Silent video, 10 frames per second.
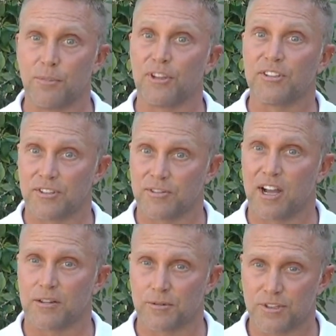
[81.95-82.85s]
millions of
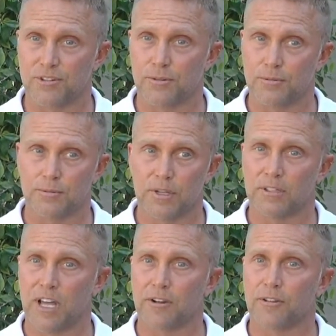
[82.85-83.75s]
dollars to
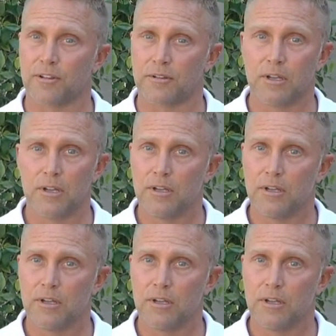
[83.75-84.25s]
a lot of the